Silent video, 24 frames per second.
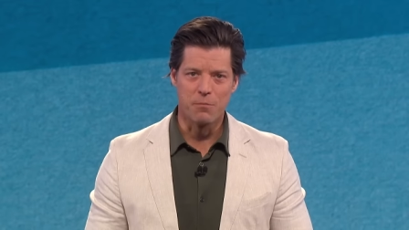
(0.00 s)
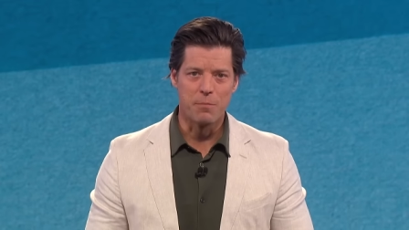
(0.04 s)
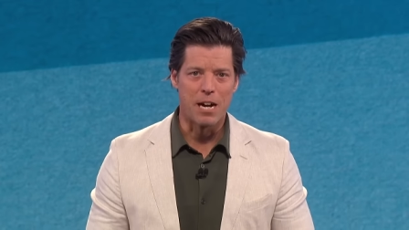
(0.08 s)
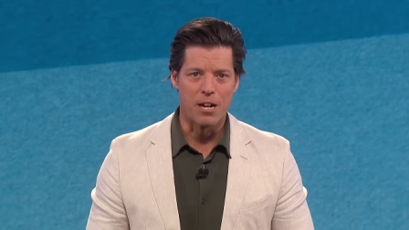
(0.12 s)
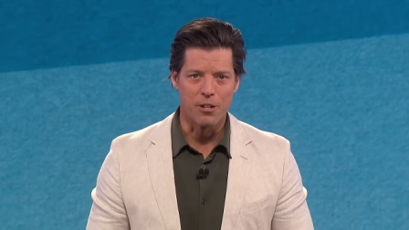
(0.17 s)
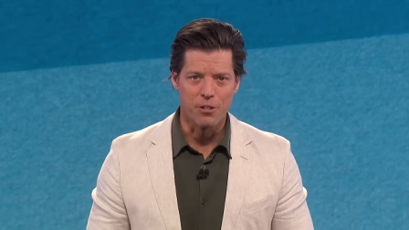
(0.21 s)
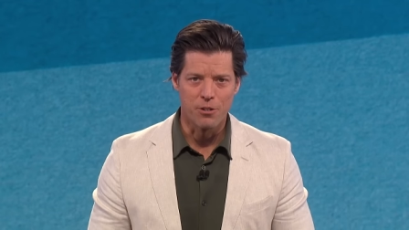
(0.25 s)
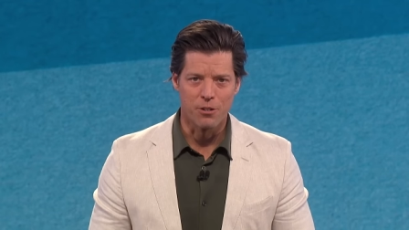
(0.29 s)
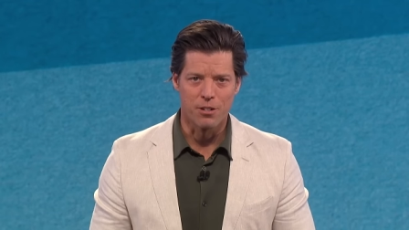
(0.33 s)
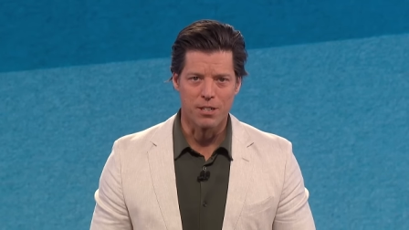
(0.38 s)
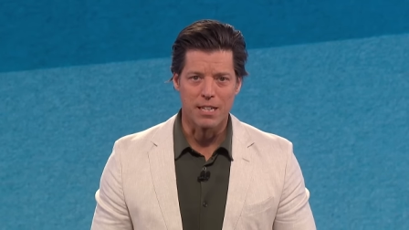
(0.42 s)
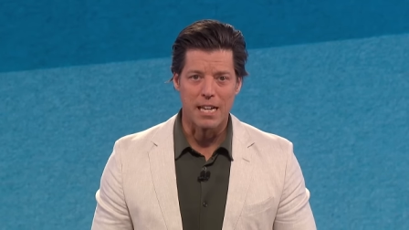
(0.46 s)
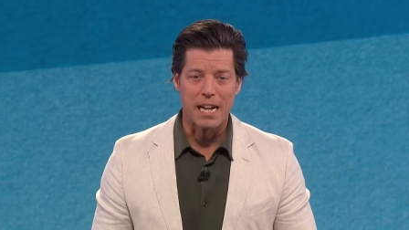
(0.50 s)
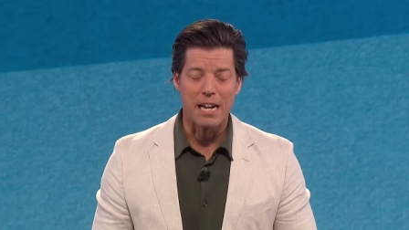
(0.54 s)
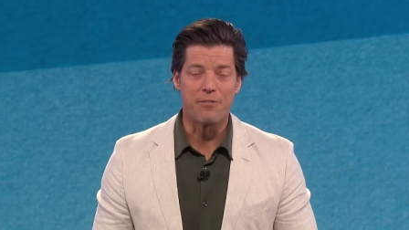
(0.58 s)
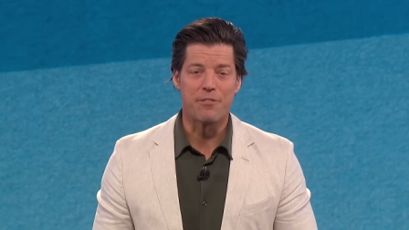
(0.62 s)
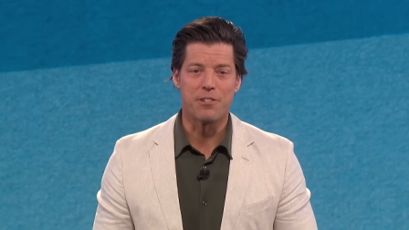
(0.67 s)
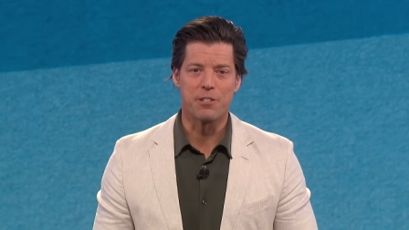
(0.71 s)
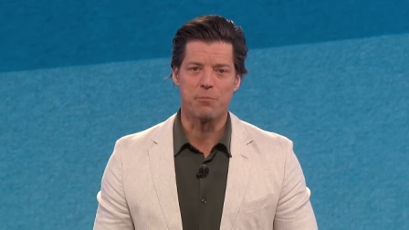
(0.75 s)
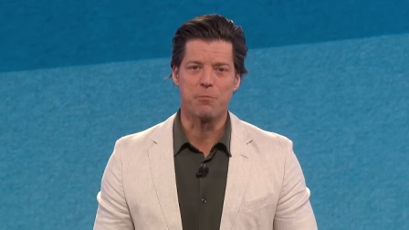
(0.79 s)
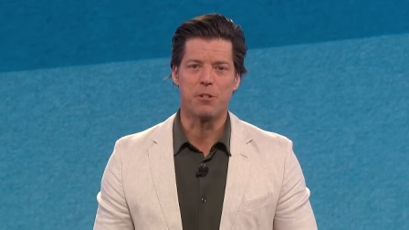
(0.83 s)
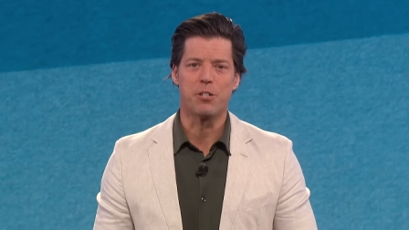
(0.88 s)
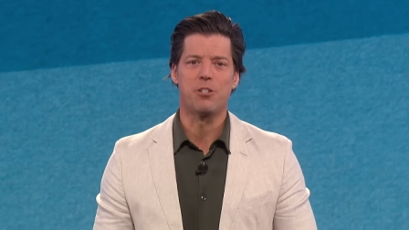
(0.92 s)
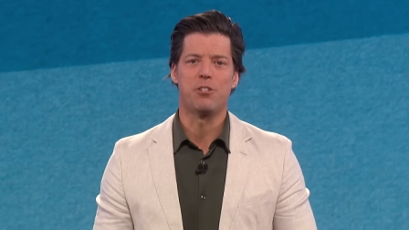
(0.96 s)
about your
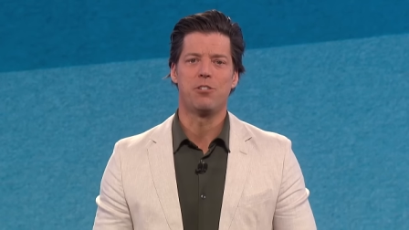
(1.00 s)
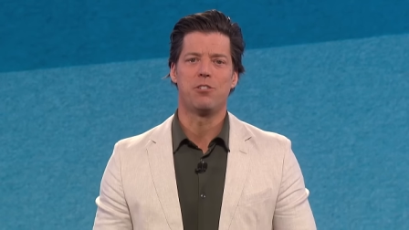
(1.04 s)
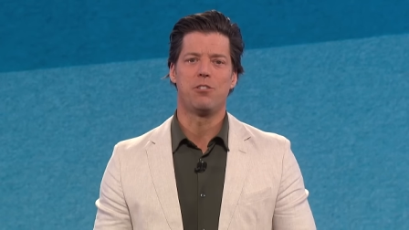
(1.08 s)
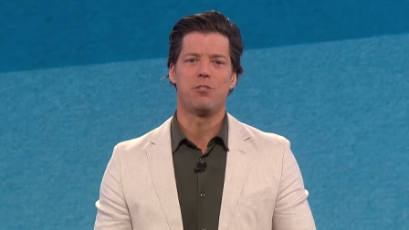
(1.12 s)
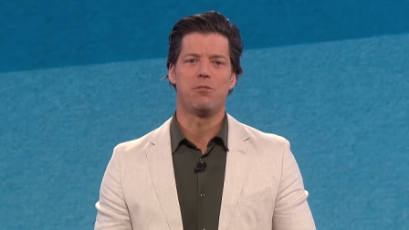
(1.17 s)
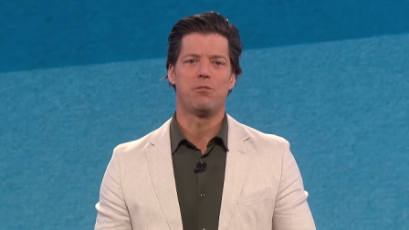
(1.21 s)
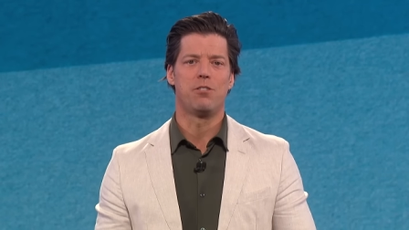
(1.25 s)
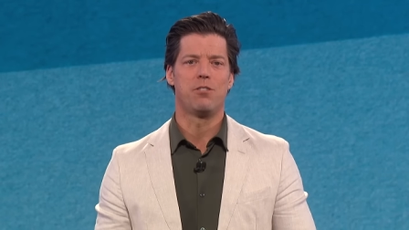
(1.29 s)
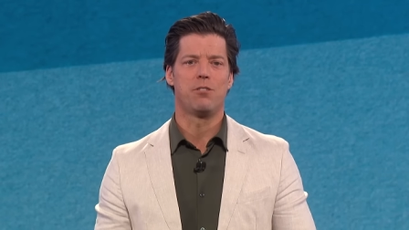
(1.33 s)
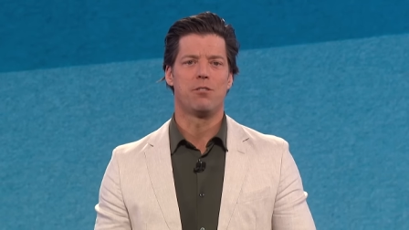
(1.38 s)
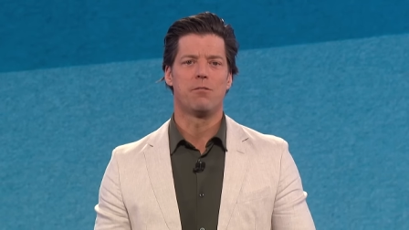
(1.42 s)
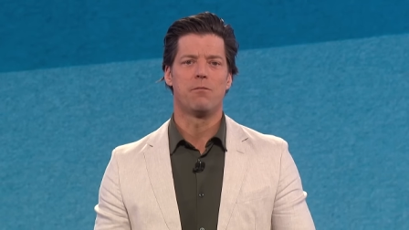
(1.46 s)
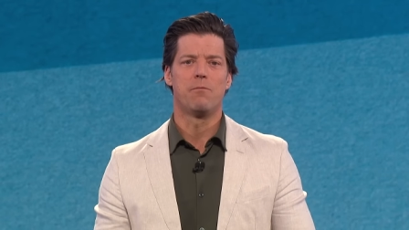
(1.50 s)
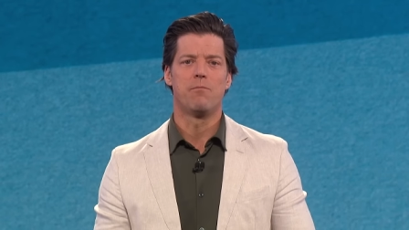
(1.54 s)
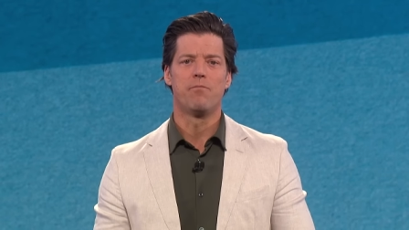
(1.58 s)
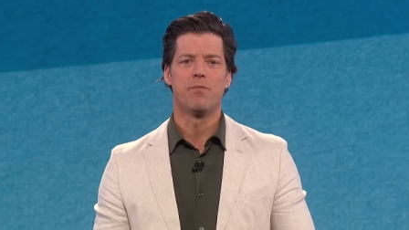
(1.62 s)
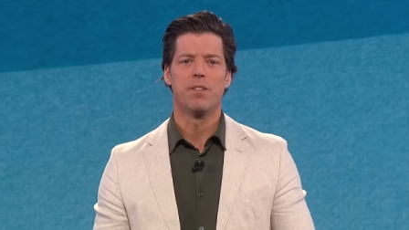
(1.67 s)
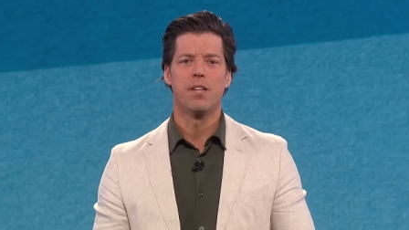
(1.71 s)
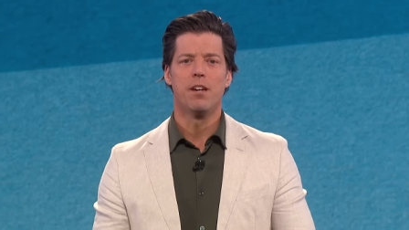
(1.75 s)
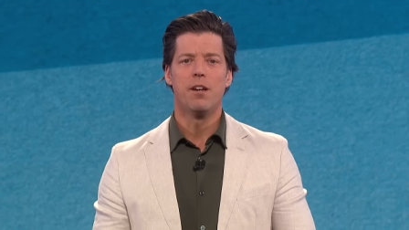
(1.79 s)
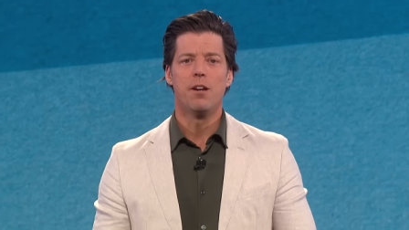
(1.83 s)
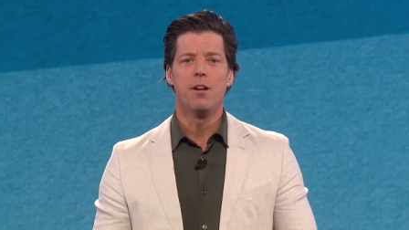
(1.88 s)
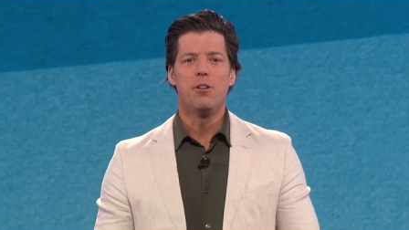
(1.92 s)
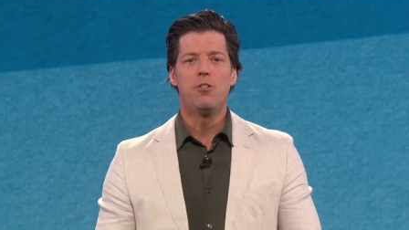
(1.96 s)
life as much as you do.
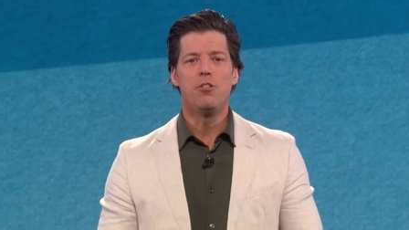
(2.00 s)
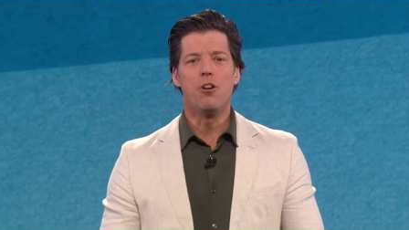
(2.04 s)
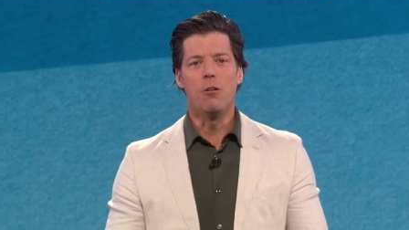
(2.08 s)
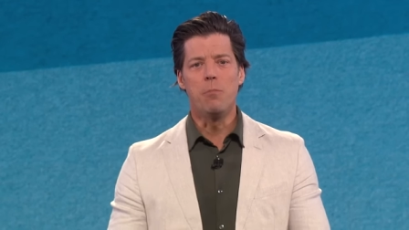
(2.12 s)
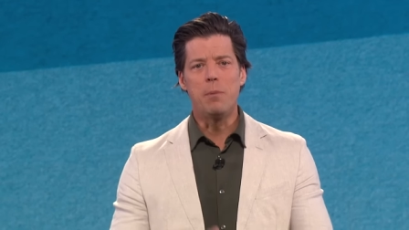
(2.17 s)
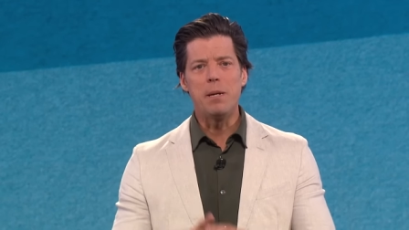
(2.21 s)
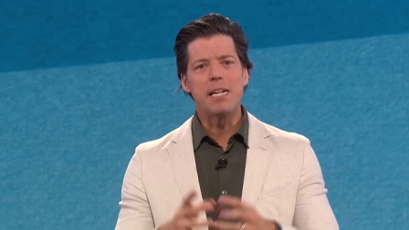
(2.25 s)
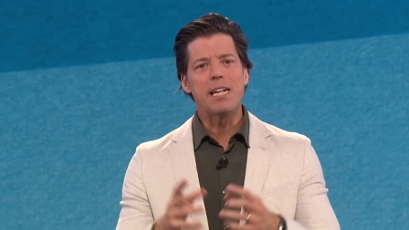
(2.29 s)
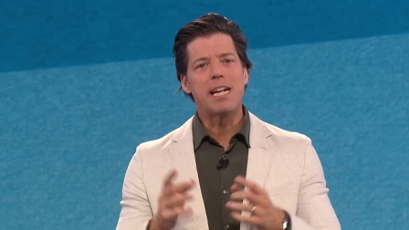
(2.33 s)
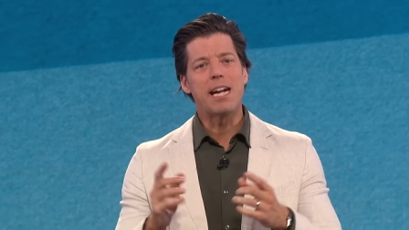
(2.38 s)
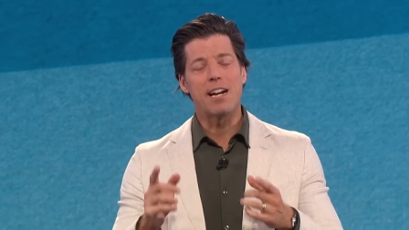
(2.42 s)
Nobody